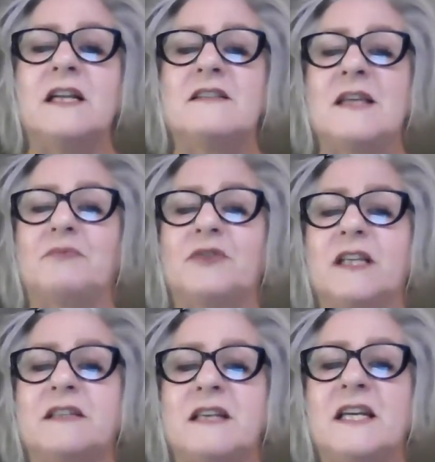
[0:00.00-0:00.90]

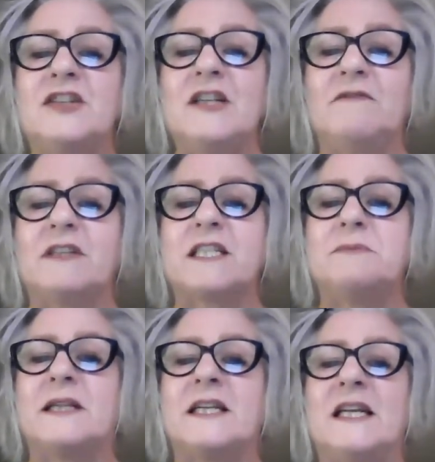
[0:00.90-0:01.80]
conceptualization of
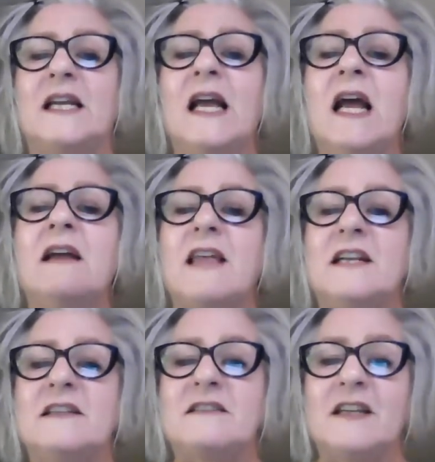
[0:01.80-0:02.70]
disability
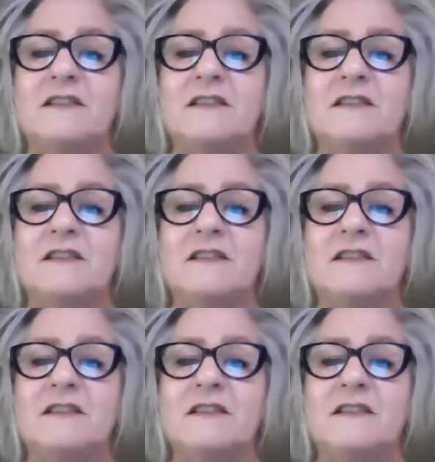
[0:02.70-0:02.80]
that is